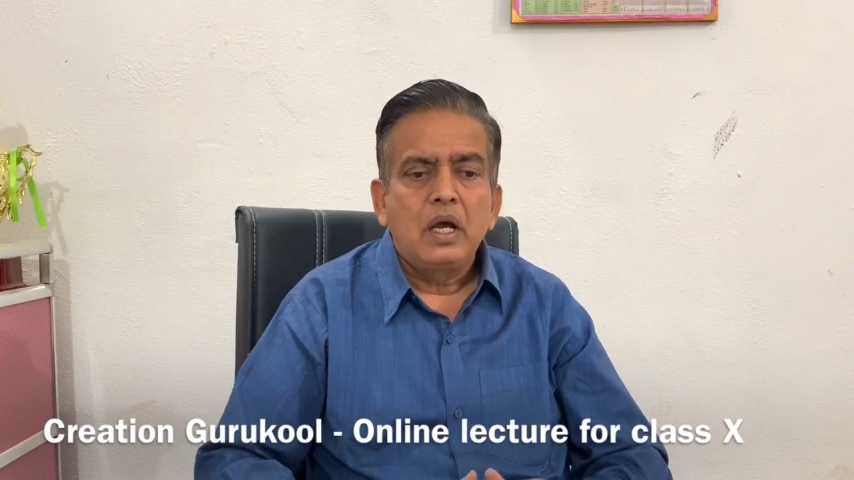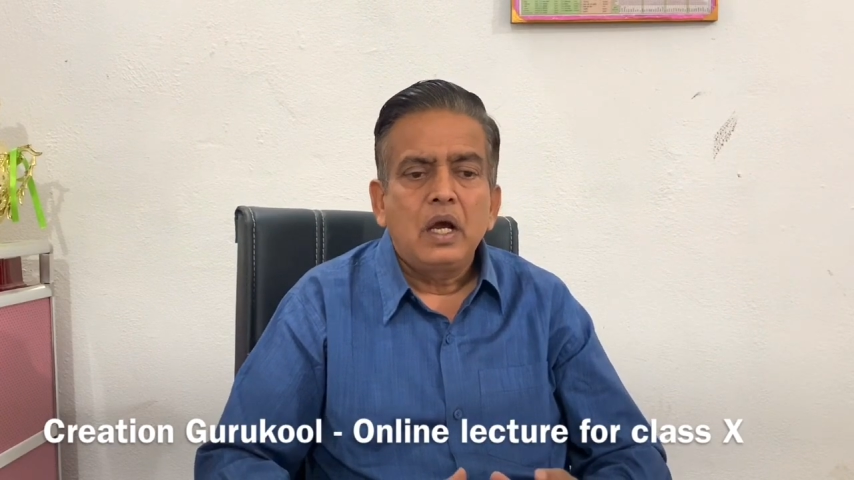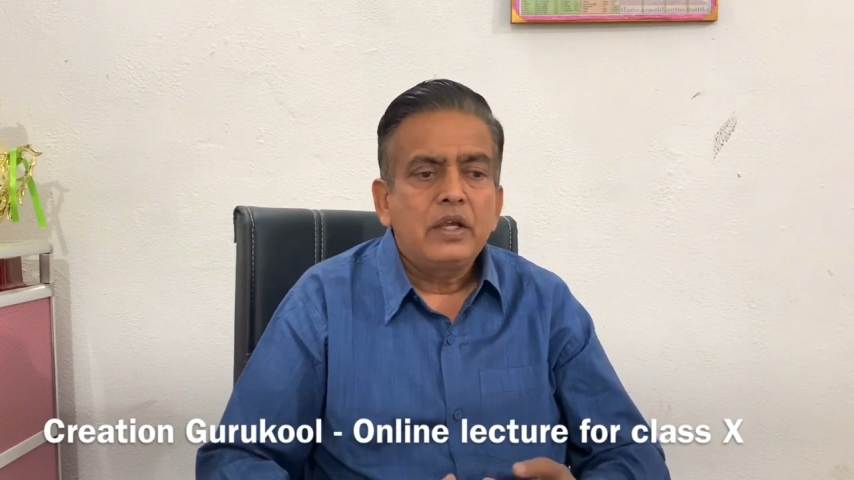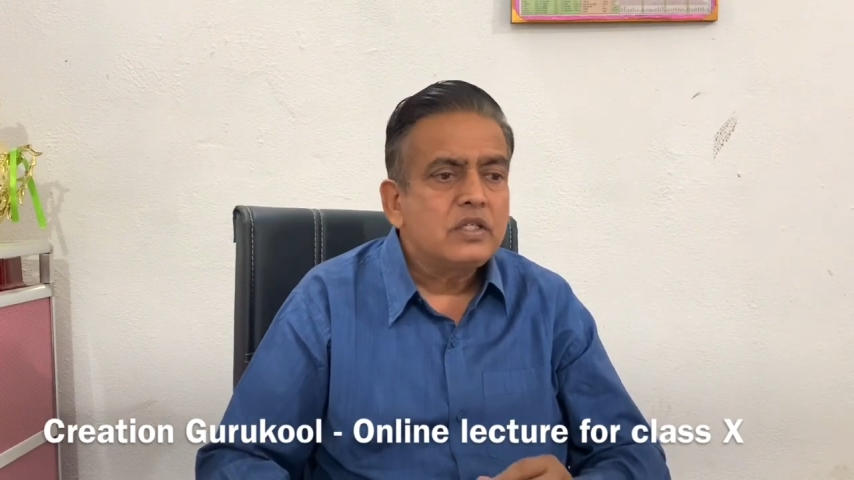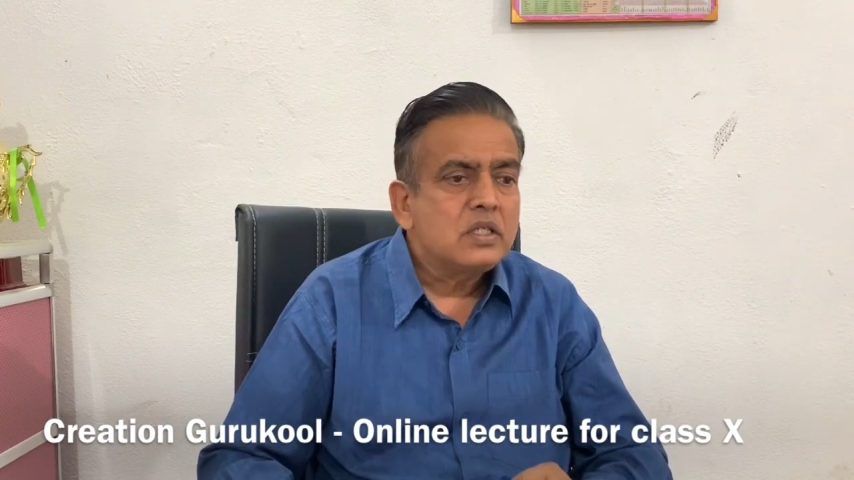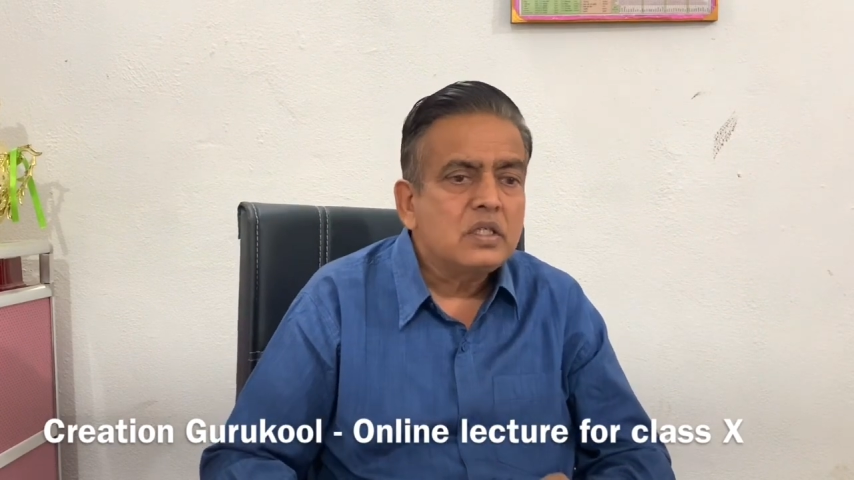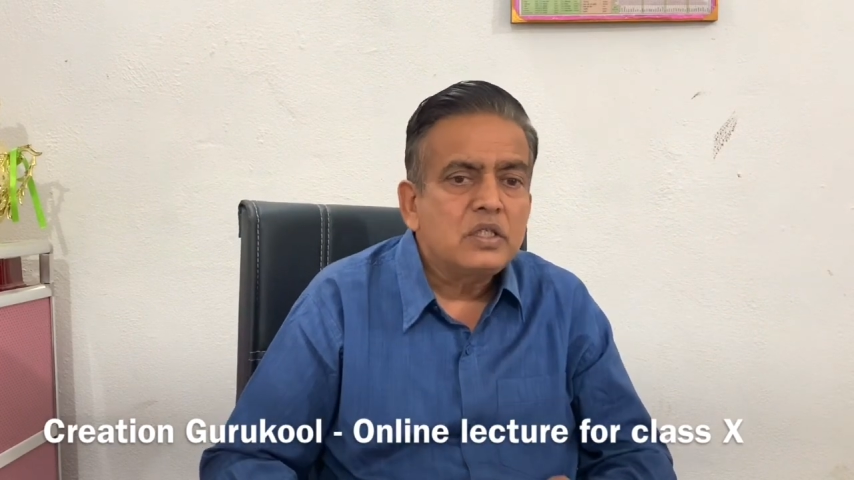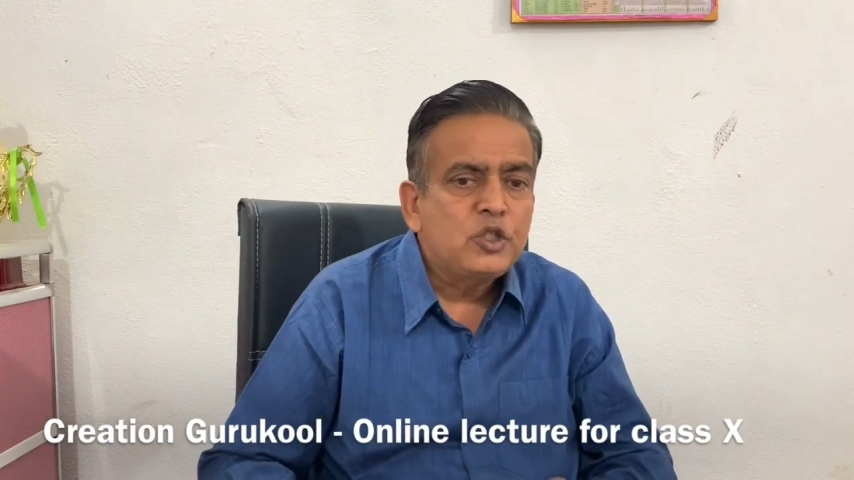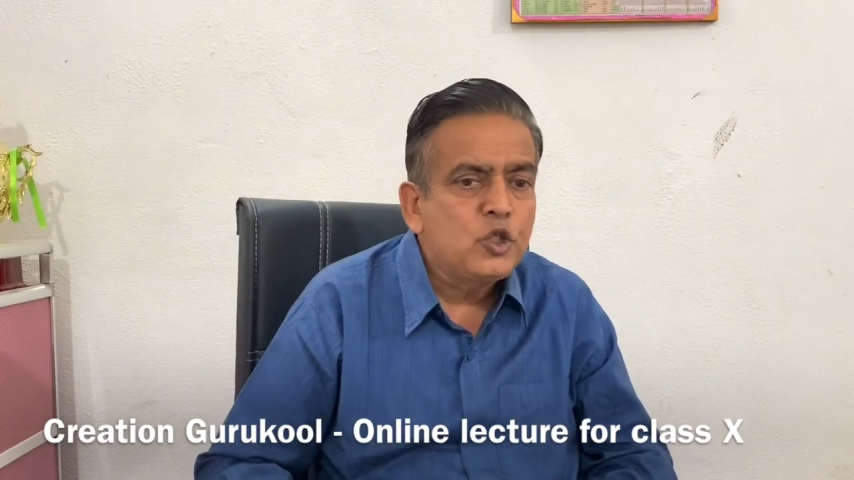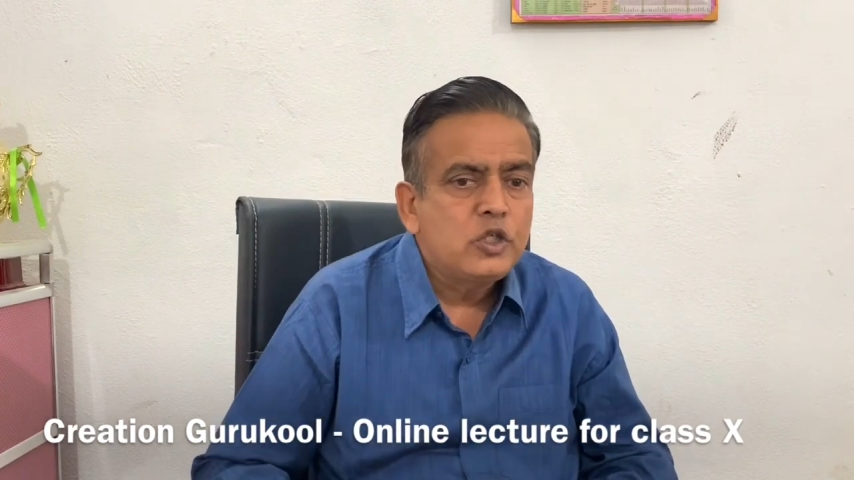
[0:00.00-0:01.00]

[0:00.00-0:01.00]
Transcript: I searched